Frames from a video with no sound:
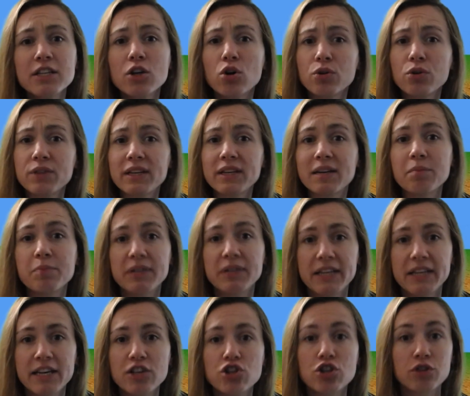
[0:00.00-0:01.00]
on the
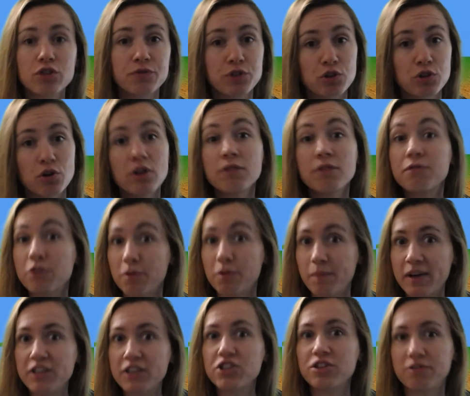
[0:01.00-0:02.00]
combination of soil
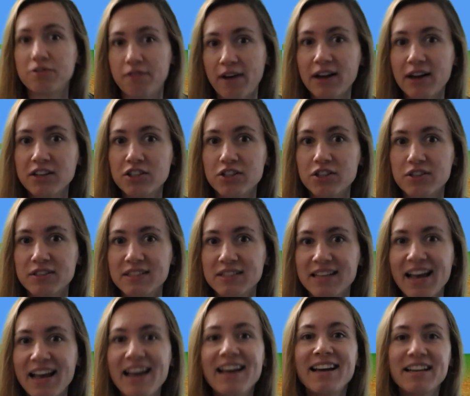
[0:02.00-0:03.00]
formation factors,
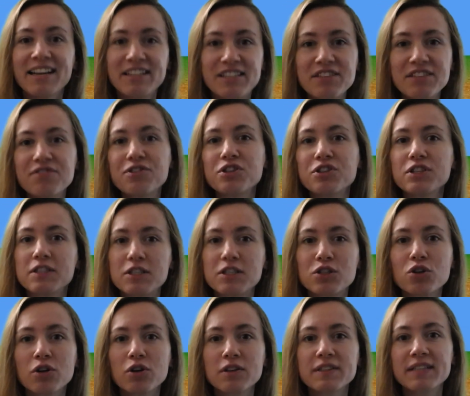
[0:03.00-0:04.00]
different
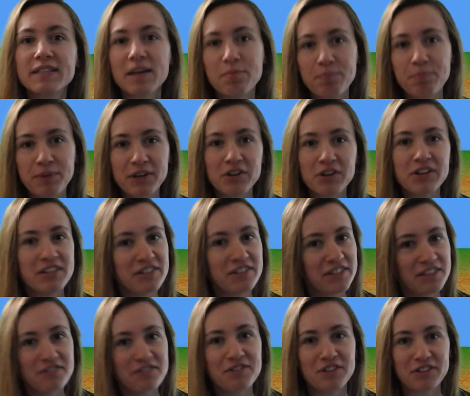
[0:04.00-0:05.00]
soils appear in
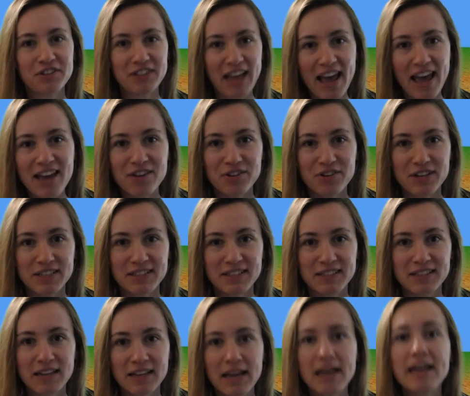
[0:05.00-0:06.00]
different
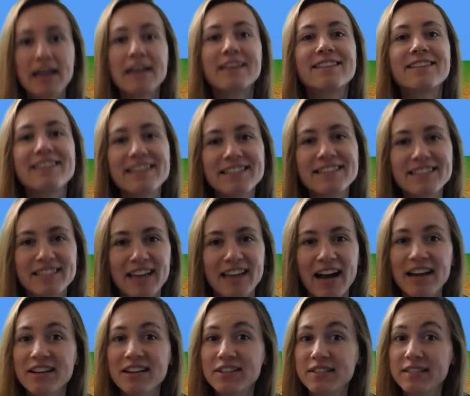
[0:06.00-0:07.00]
areas. The
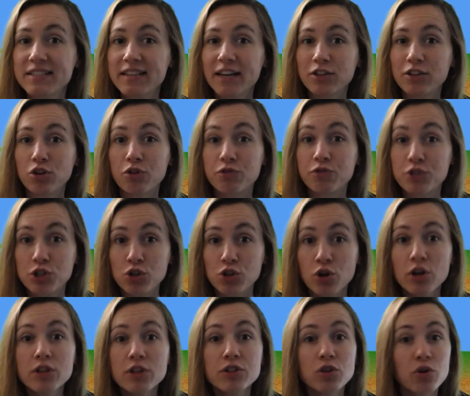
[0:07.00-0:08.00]
entire set of
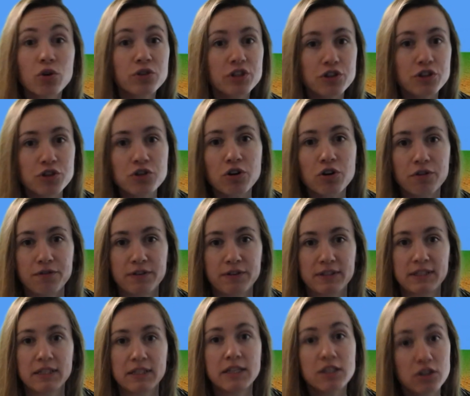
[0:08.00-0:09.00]
soils on the
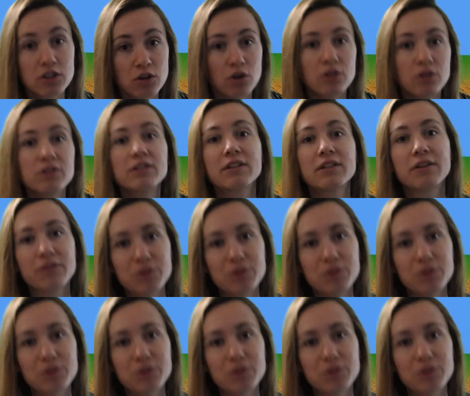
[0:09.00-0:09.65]
surface is called the